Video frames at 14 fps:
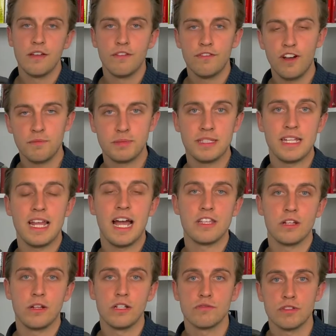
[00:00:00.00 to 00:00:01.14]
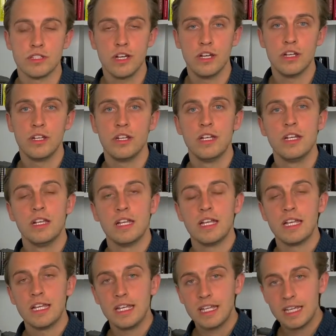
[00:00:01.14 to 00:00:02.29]
5% annualized return
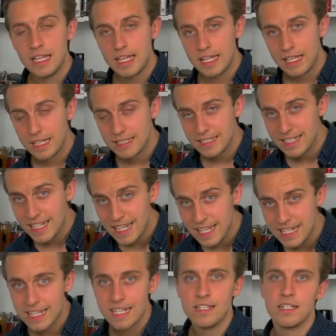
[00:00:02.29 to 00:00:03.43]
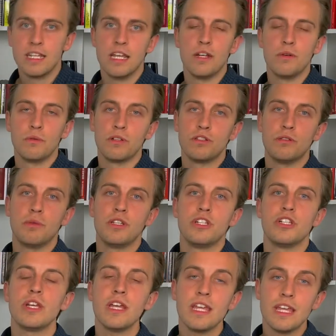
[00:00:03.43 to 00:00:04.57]
is needed in order to
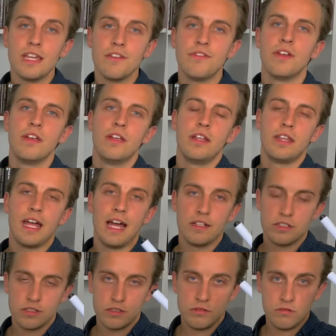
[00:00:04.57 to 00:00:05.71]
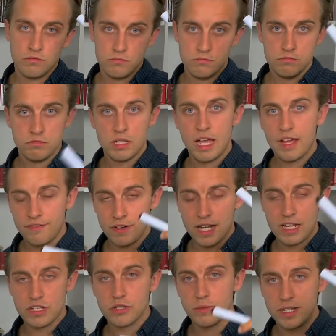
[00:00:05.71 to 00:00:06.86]
achieve that
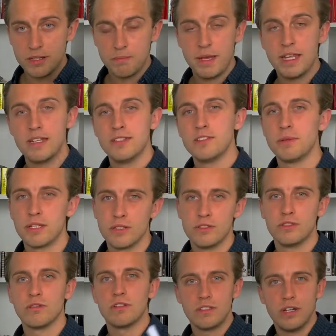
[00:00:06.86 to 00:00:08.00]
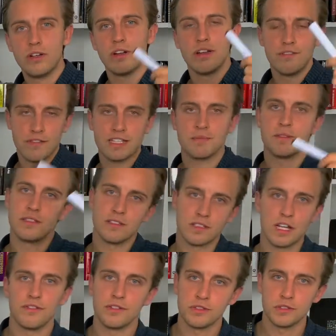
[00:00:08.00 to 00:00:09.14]
financial independence, because your return on investments
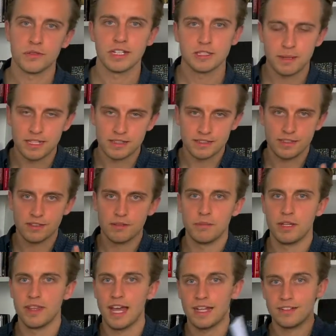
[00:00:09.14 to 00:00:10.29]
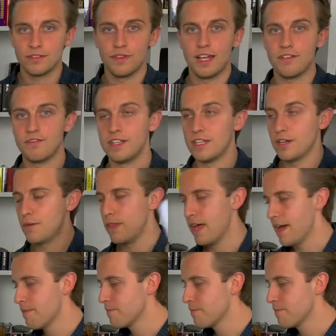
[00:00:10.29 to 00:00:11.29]
covers your expenses. But that's on that video there.